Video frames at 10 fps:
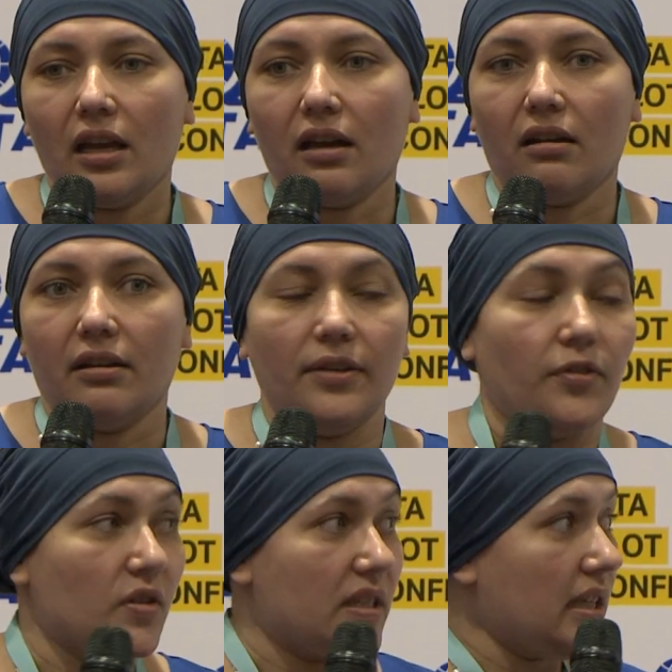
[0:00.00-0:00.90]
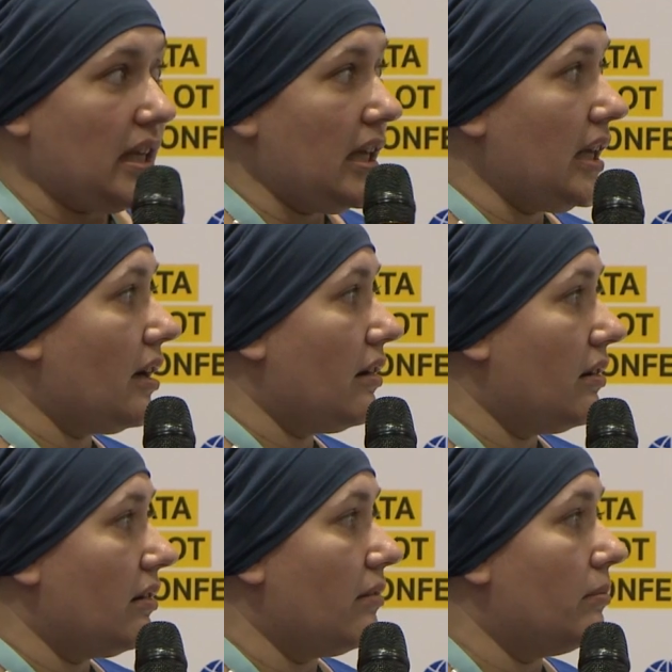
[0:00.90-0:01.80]
If you see
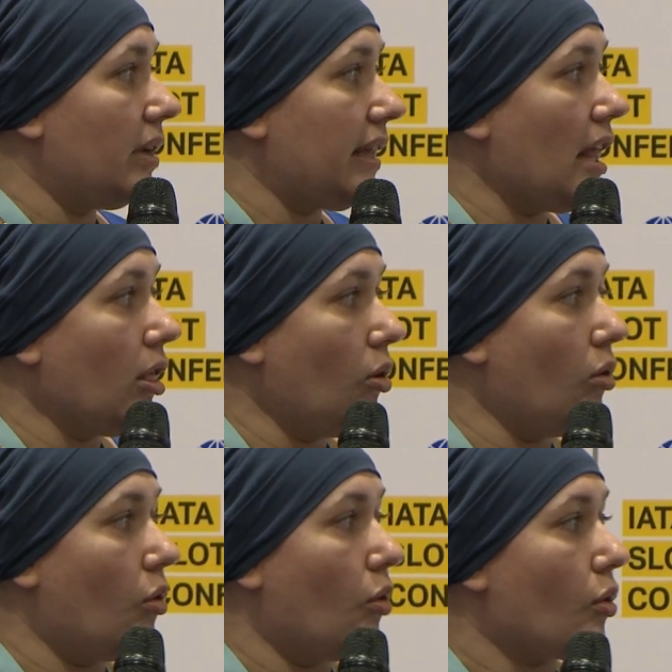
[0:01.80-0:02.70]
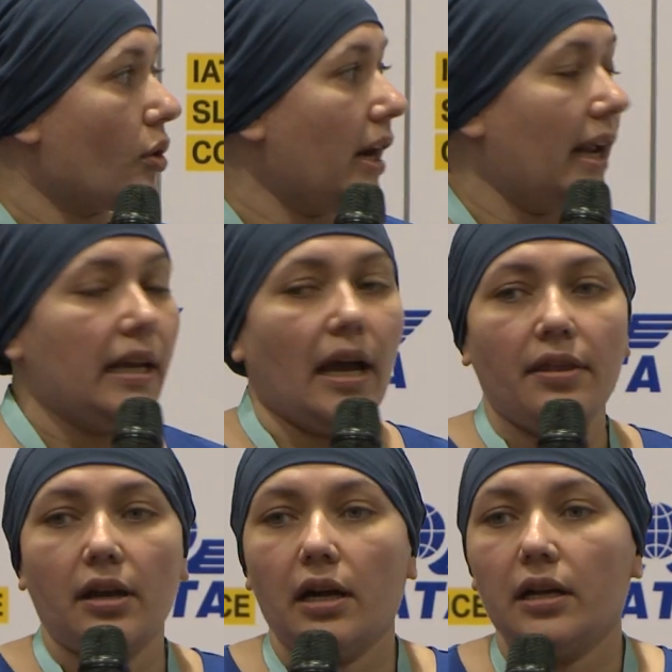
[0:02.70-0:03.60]
yellow or any
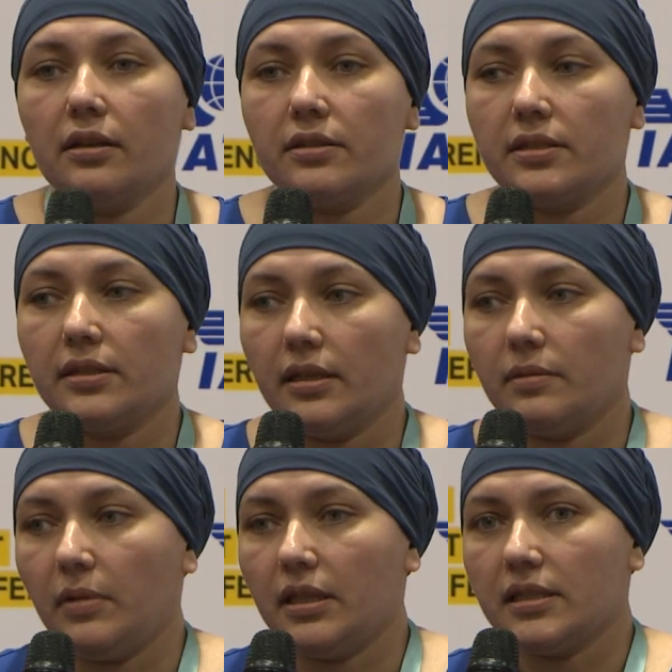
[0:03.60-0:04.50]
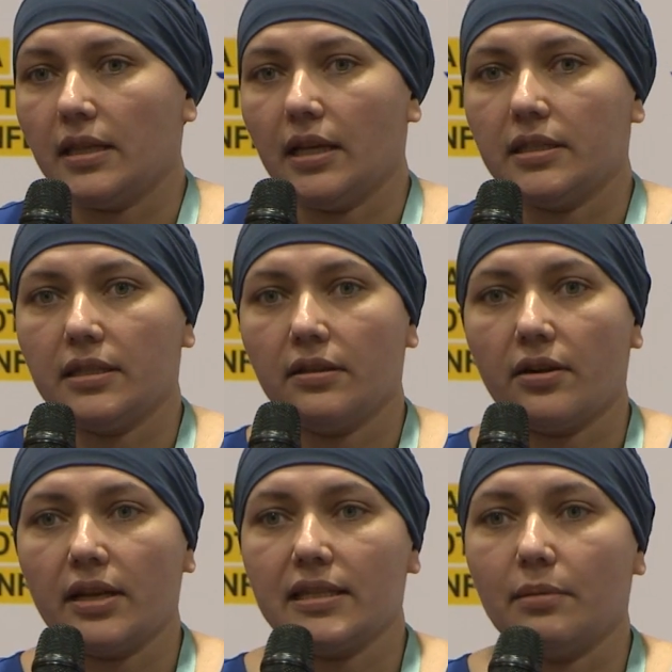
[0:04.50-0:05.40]
other colors, it means that
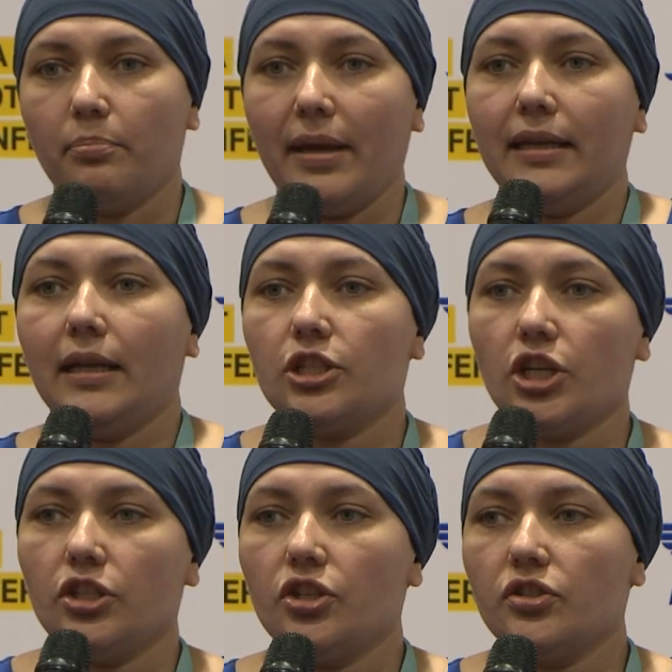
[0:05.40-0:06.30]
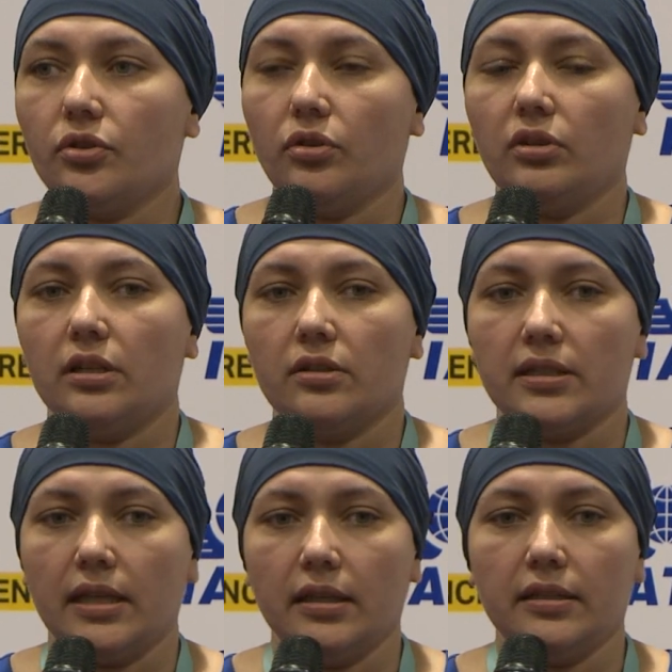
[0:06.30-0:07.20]
there are some pending changes. So you need to
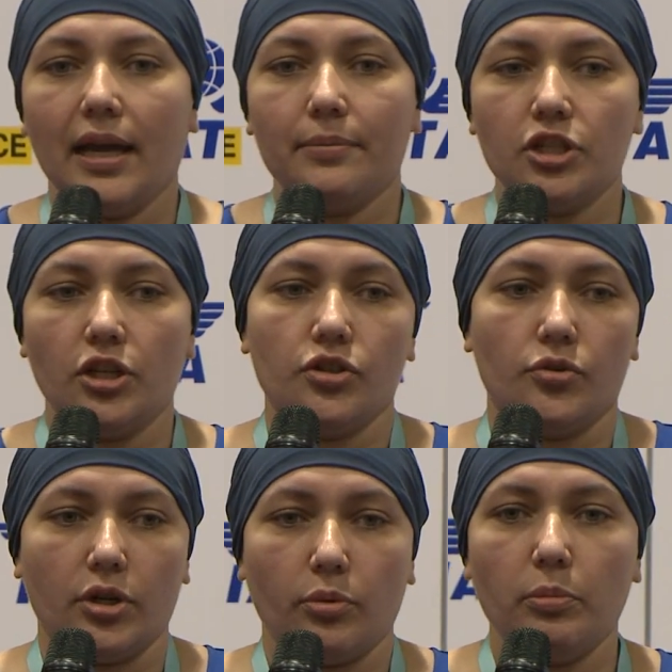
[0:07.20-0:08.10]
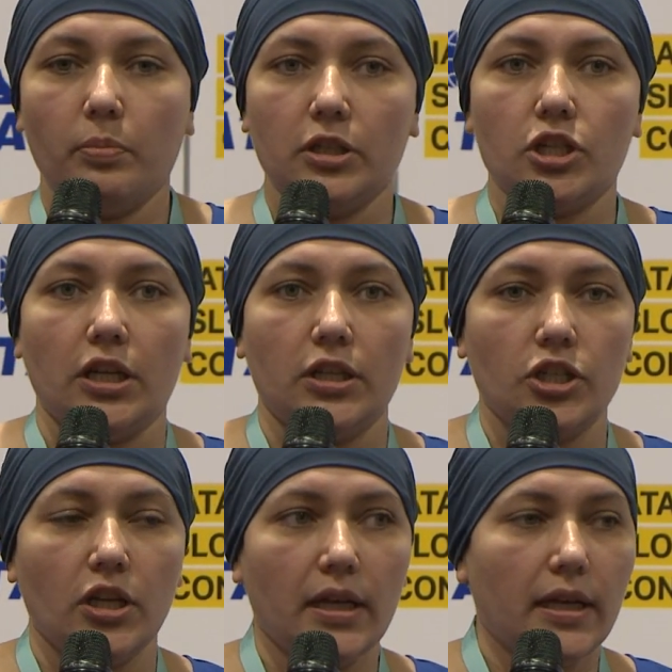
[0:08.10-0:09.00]
send a time change or equipment
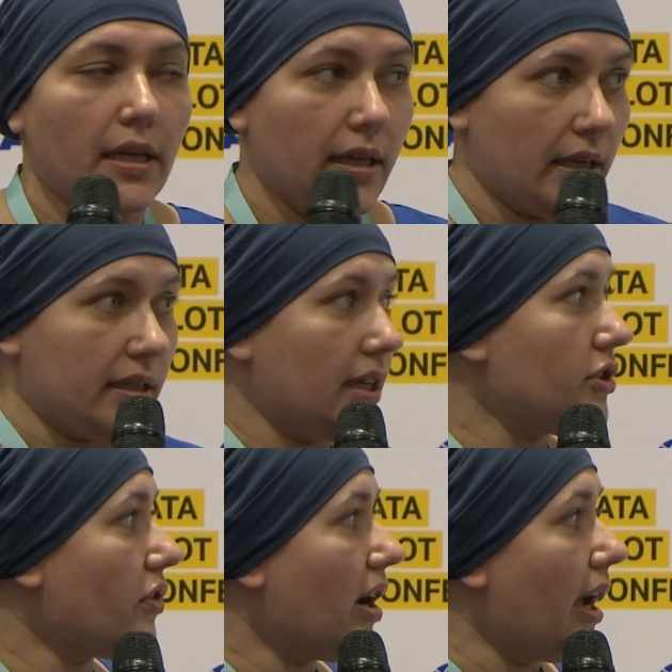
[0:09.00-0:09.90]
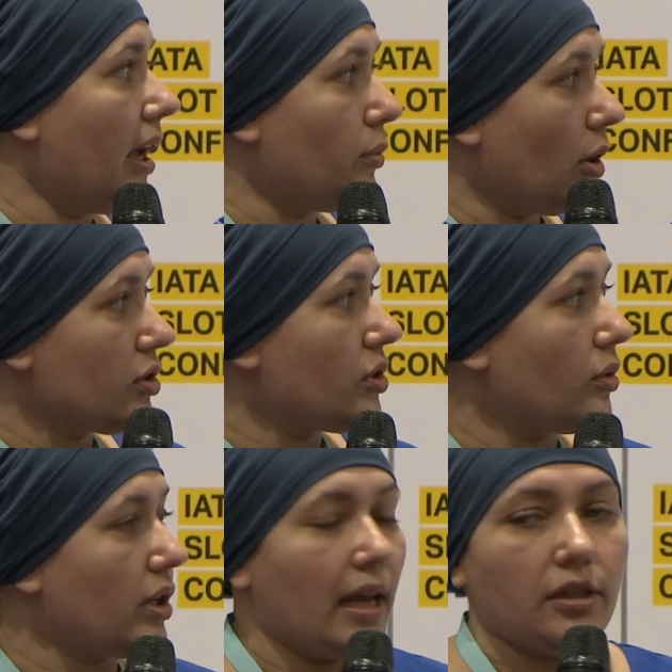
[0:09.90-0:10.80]
change, etc. And we also
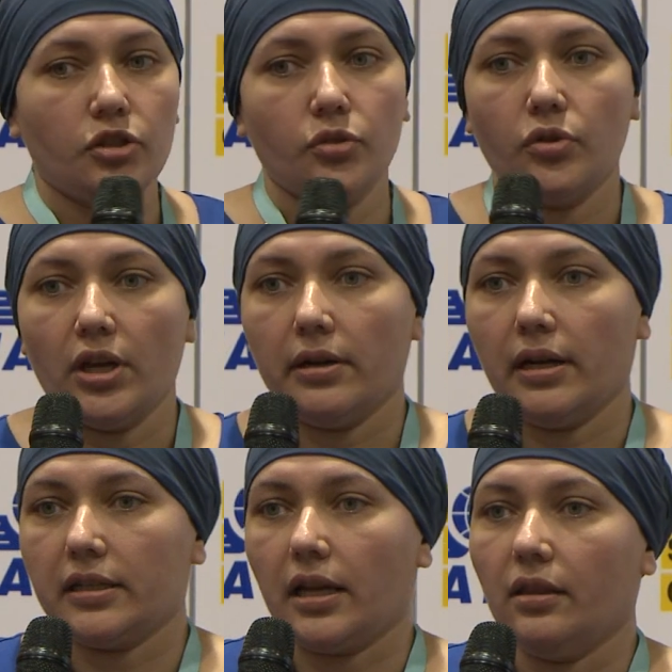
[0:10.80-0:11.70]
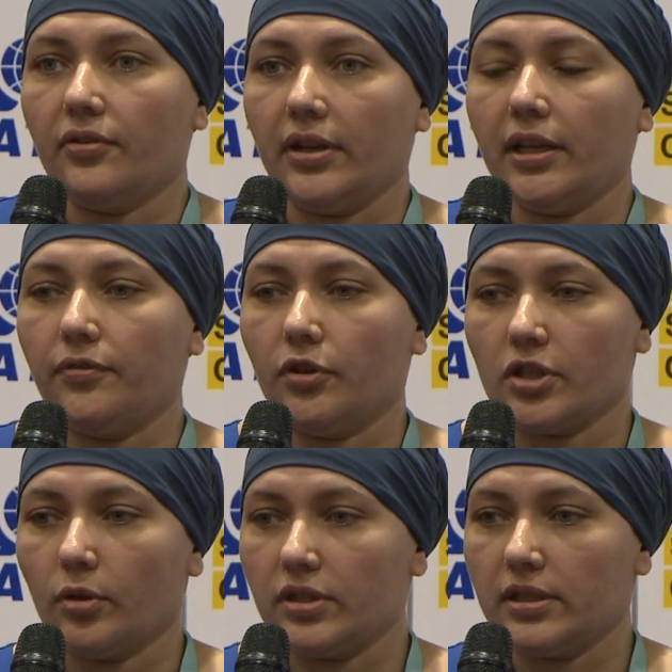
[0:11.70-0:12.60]
can do the red coloring if your
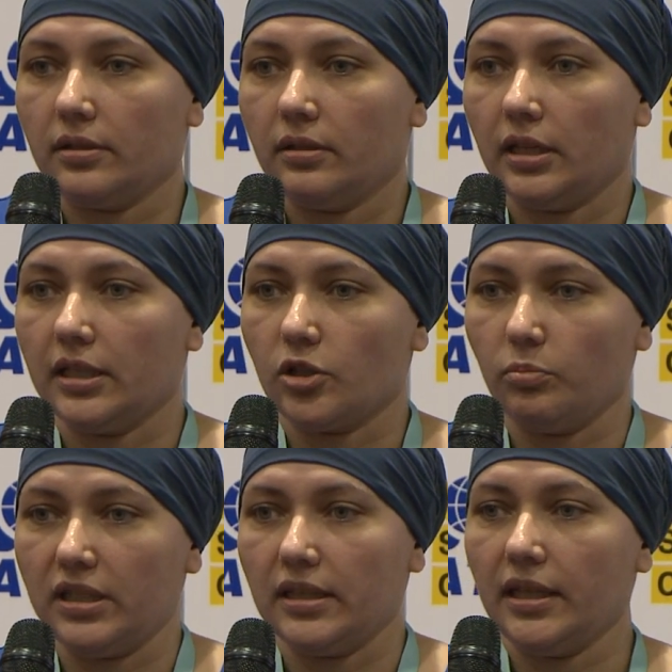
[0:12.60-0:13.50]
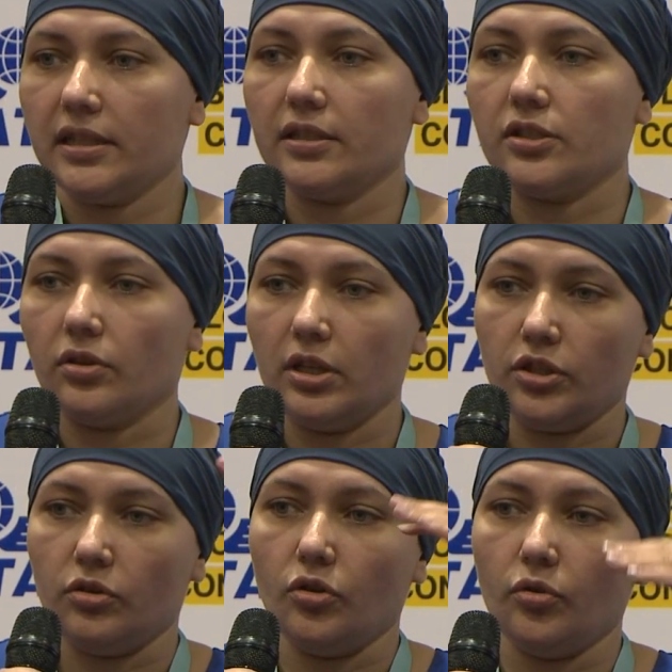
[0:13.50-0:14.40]
slots needs to be deleted, so
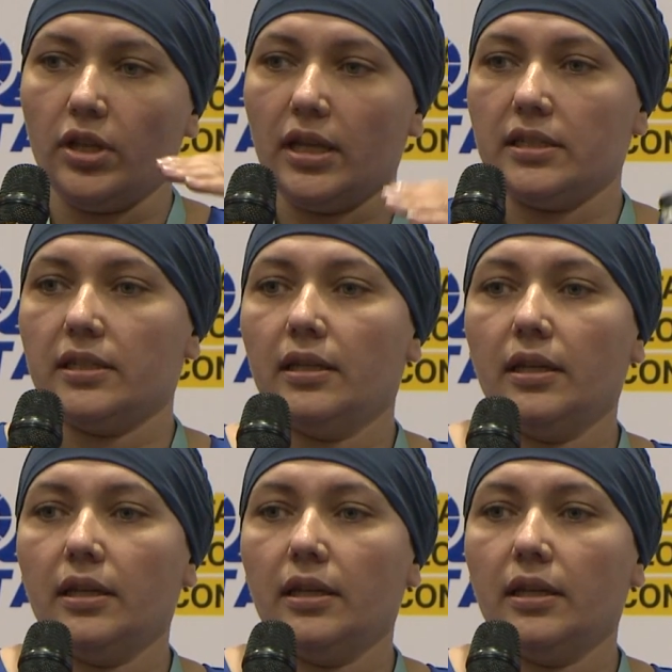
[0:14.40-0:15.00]
that you know that